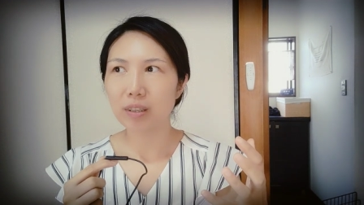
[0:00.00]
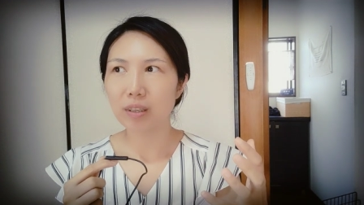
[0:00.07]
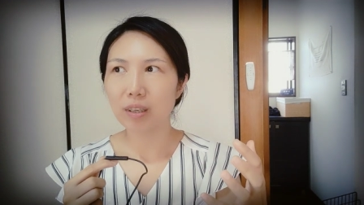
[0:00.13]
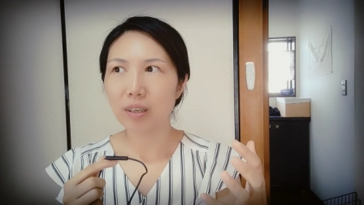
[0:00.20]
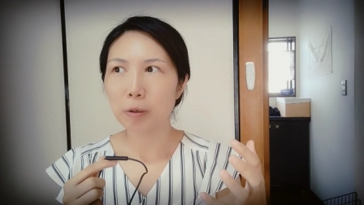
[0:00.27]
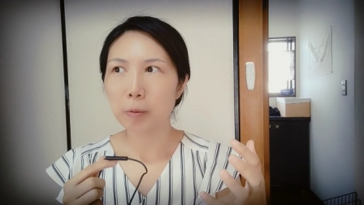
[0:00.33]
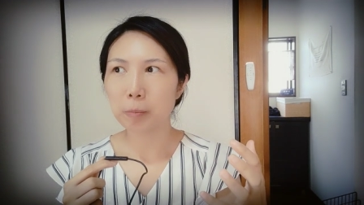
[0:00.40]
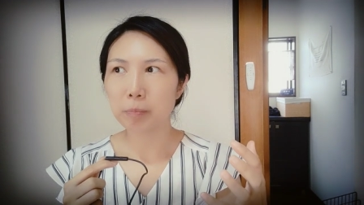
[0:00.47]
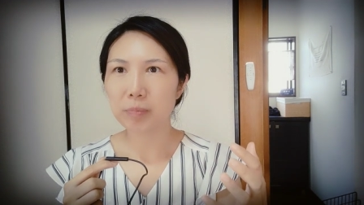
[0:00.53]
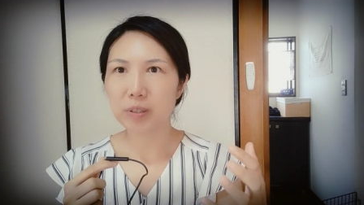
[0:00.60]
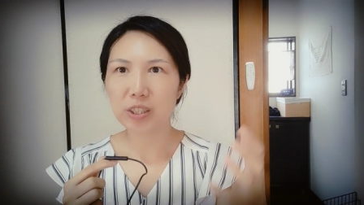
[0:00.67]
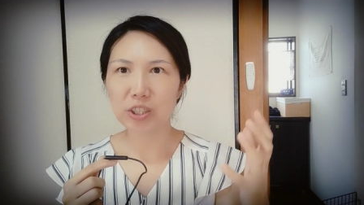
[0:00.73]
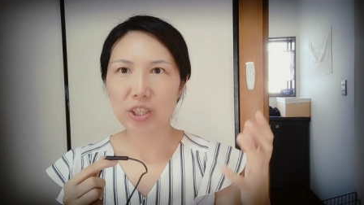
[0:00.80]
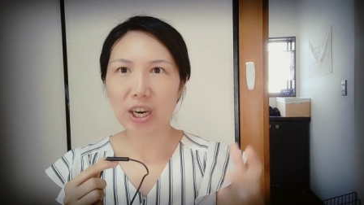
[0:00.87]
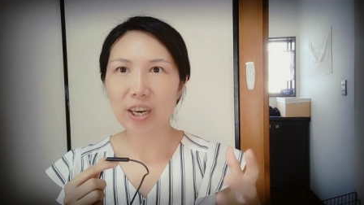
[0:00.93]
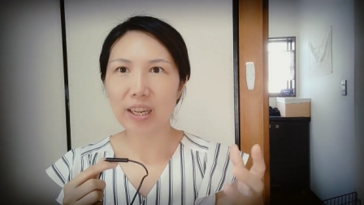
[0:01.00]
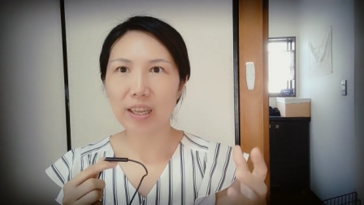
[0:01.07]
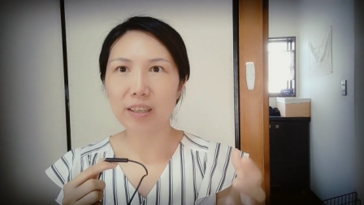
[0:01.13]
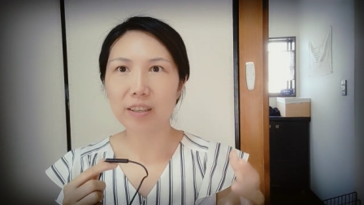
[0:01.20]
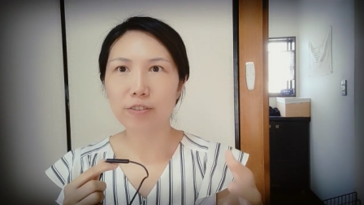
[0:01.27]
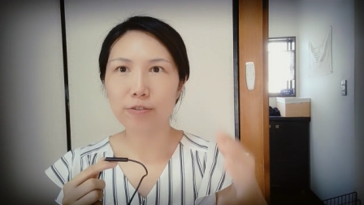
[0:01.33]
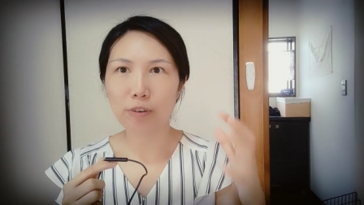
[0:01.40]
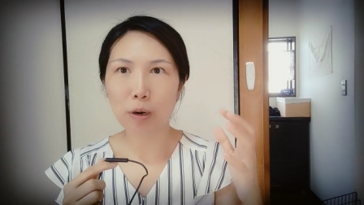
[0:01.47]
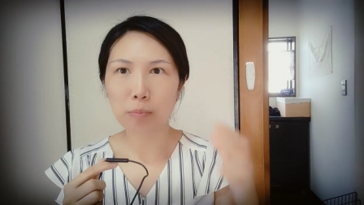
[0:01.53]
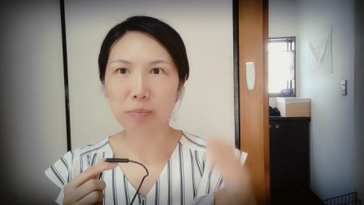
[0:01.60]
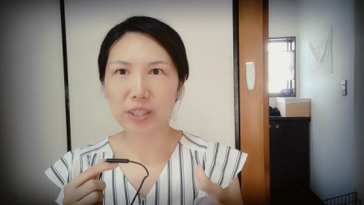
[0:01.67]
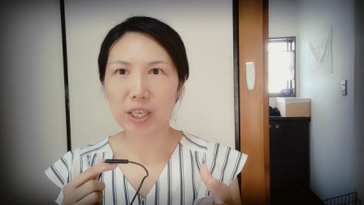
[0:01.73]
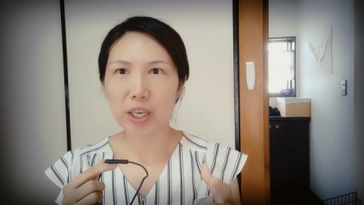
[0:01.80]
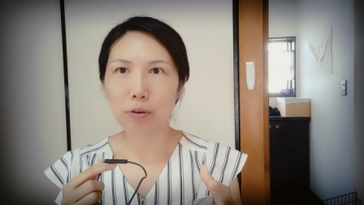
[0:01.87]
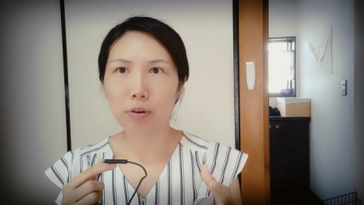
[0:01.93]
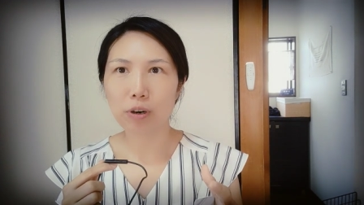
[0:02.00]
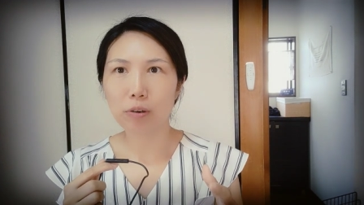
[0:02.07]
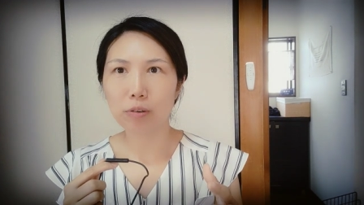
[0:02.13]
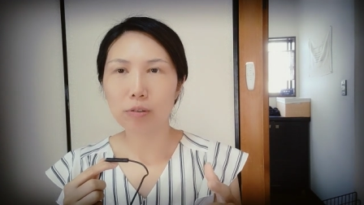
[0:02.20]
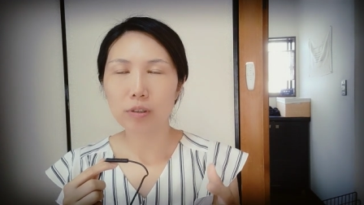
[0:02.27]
um, start it from zero.